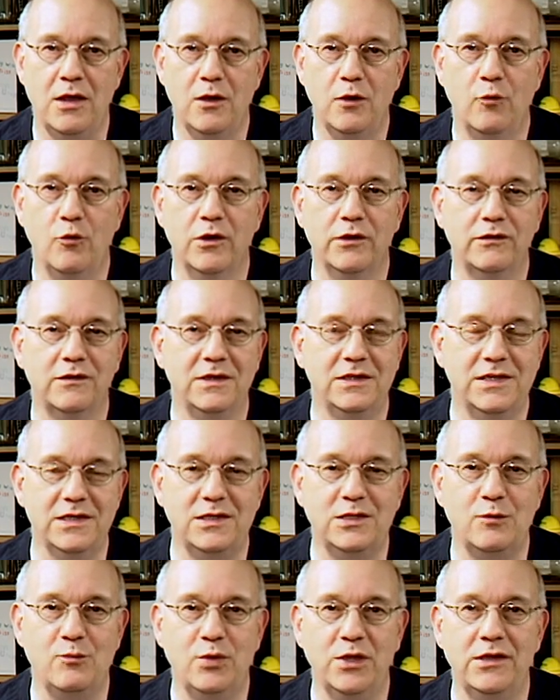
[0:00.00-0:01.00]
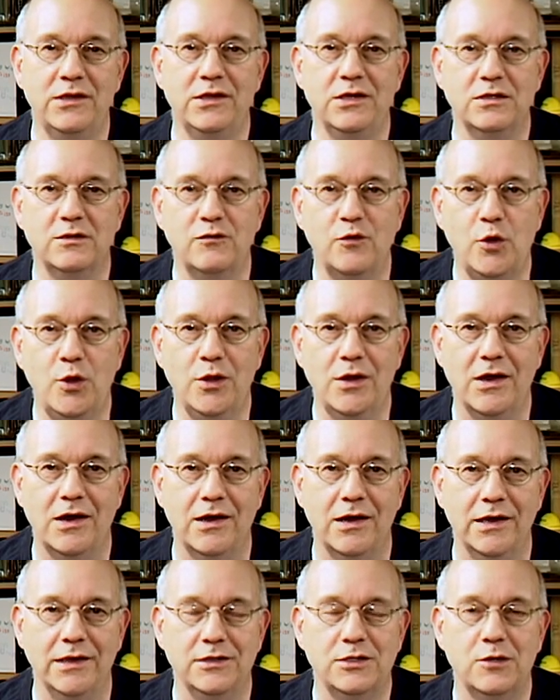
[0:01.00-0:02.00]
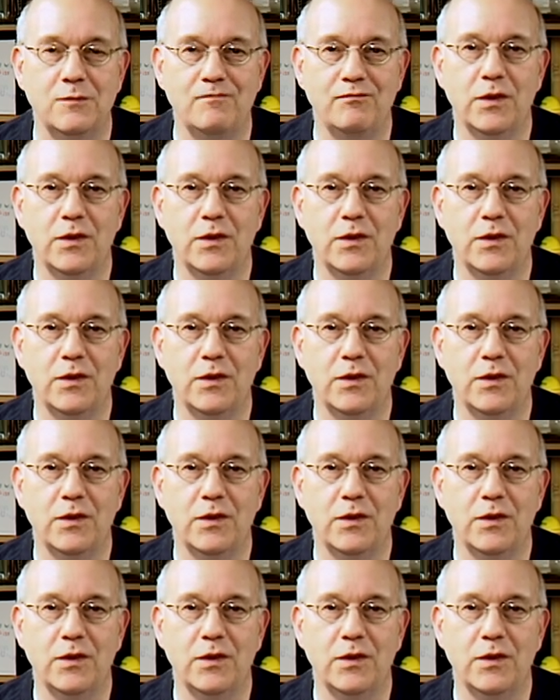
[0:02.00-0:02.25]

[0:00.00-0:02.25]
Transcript: with disabilities of all kinds